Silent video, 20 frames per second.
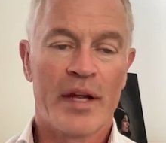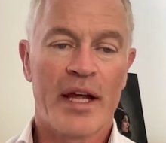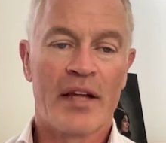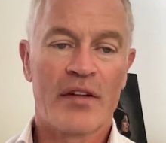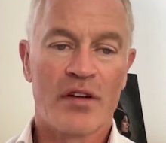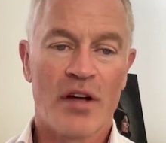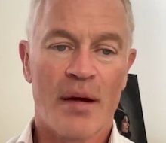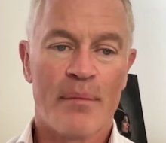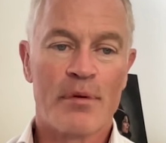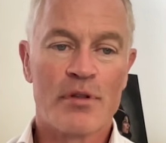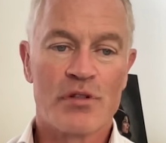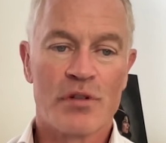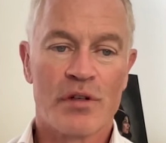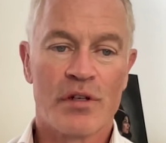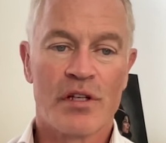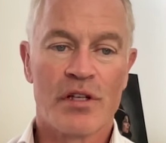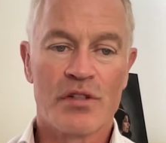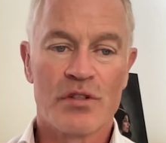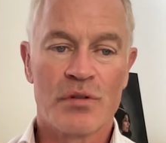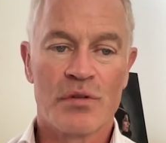had the
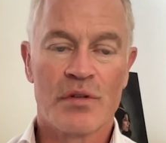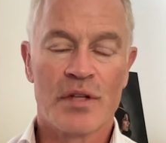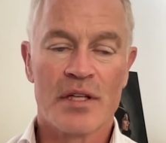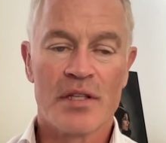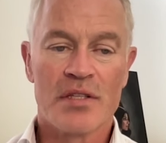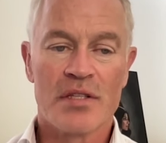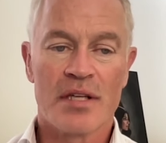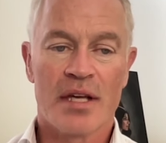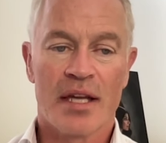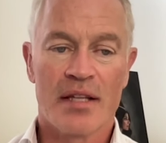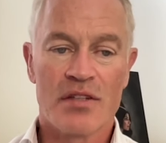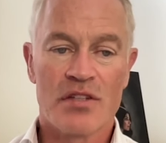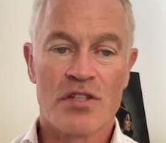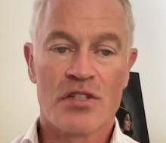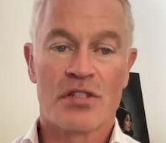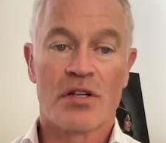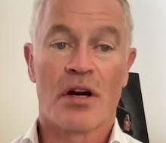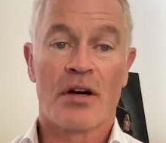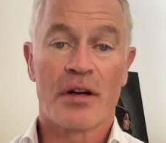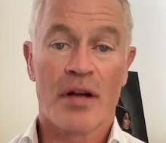opportunity to do this and
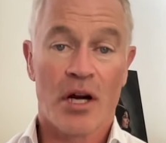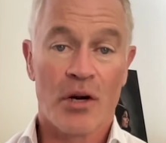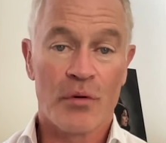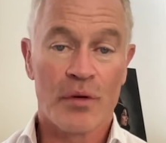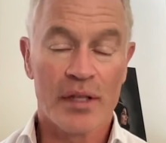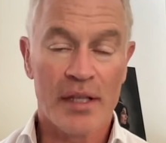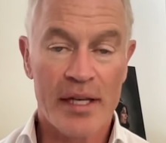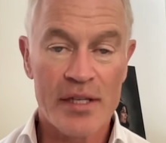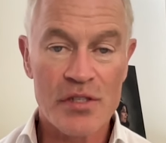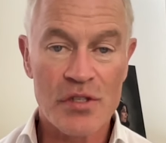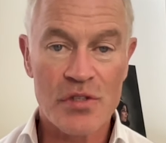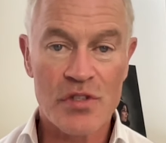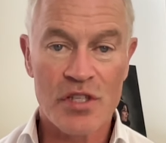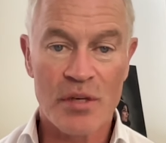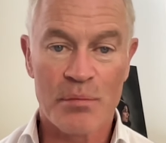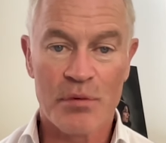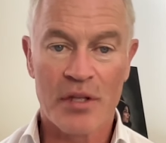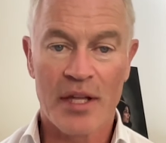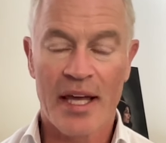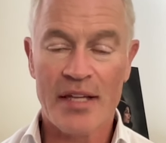start our
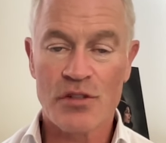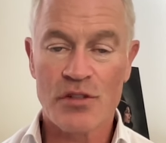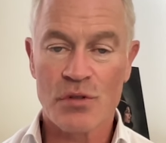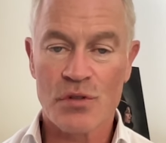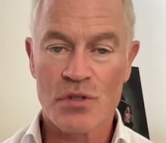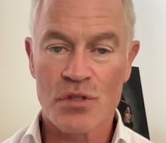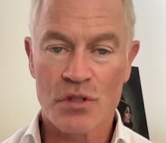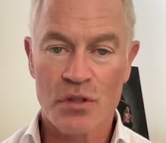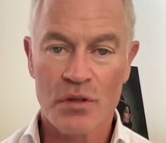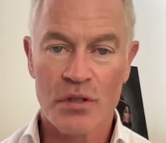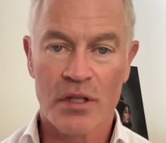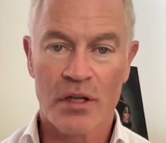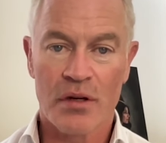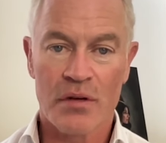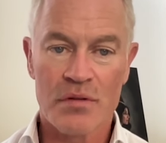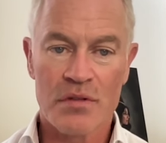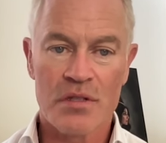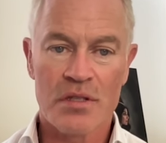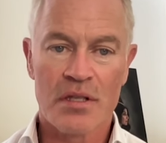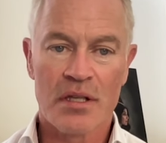relationship with Angel
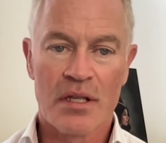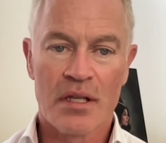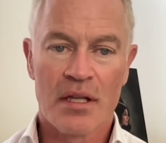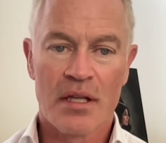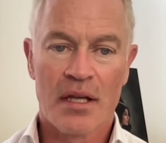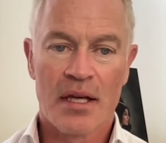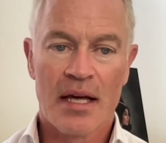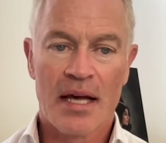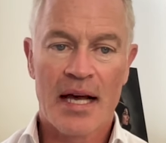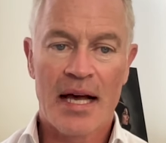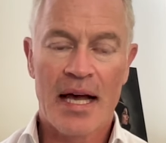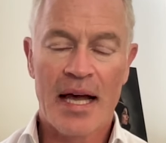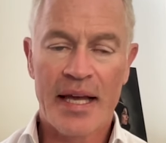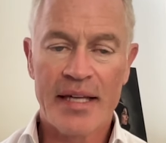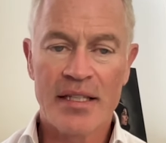Studios, I